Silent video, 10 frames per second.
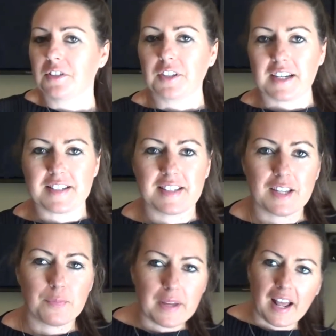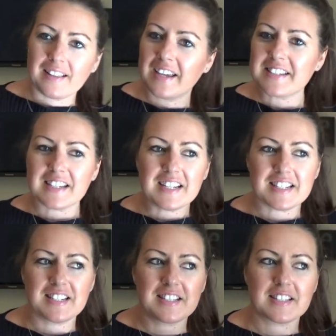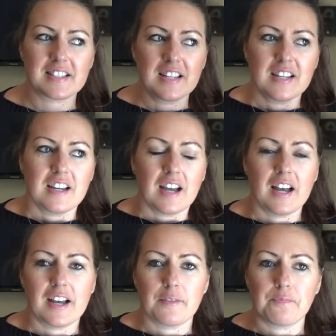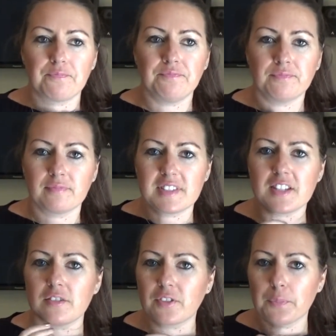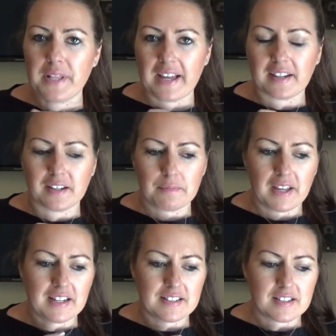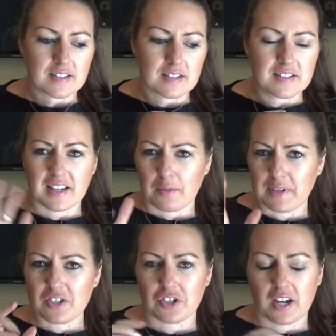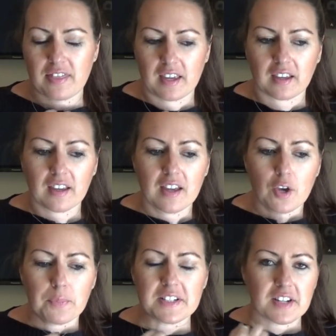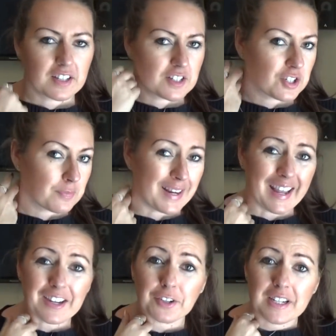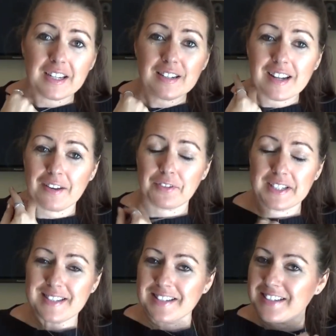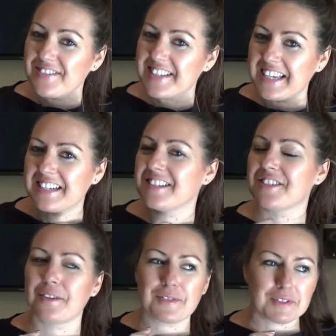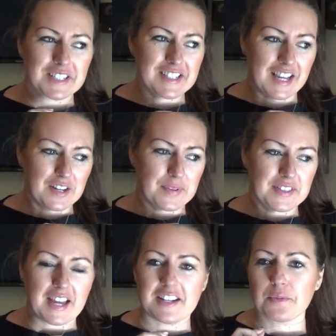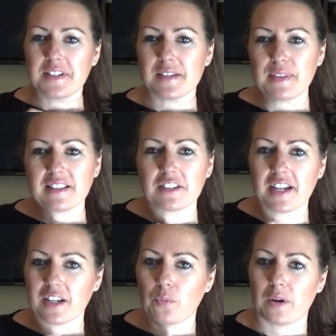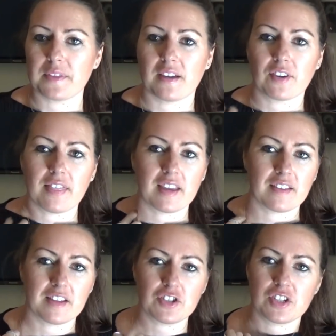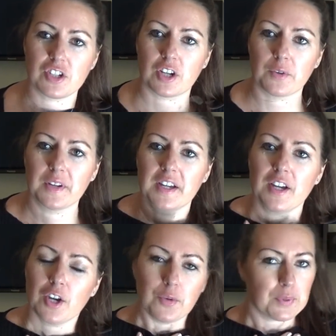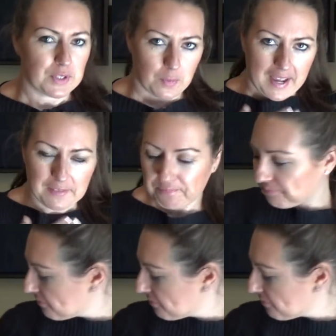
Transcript: crazy, but I liked it because it's um, silver, platinum, and it's, it's like a mixture, I think. But it's not going to turn my neck green and I have really sensitive skin, so I was really excited about that. I just wanted something little I could wear with everything and then just, you know, put it away.